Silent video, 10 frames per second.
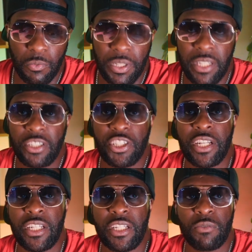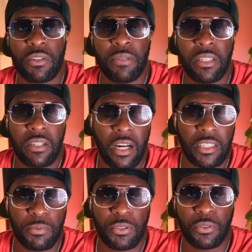We, the Chinese, want to build a
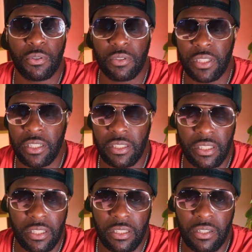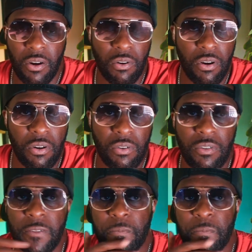hospital in in Congo.